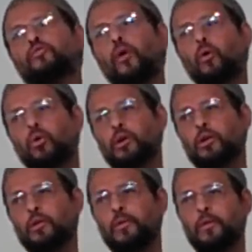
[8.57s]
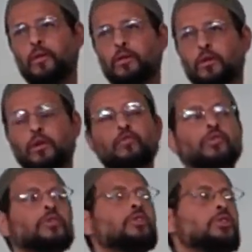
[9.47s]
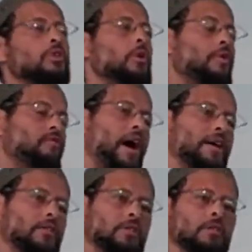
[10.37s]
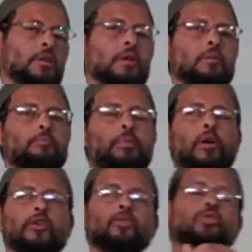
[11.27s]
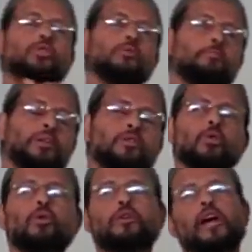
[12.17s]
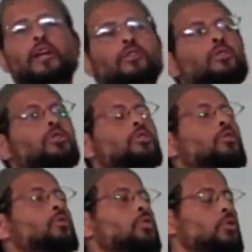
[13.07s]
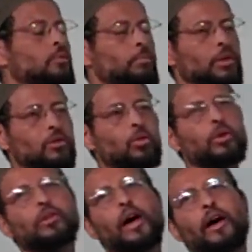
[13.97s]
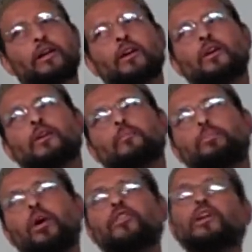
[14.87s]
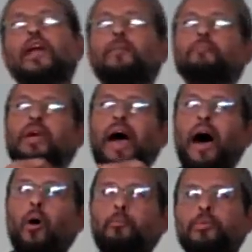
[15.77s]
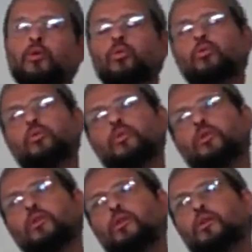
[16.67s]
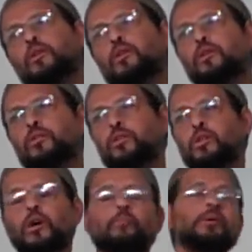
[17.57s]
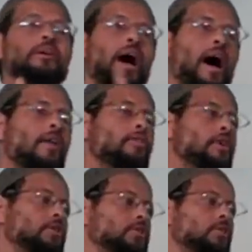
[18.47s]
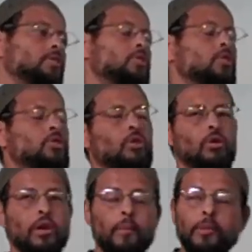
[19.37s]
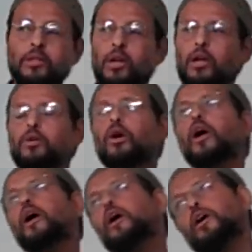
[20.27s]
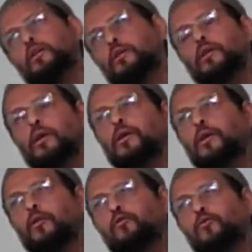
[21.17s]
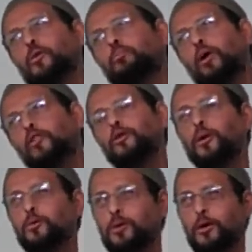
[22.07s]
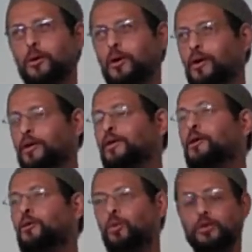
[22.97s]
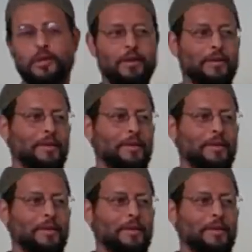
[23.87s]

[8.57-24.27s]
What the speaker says: folk. To give sincere advice. Brother, you shouldn't be doing that. Sister, you shouldn't be doing that. Brother, let me help you to get beyond this. Sister, let me take your hand. If your brother, don't take her hand literally.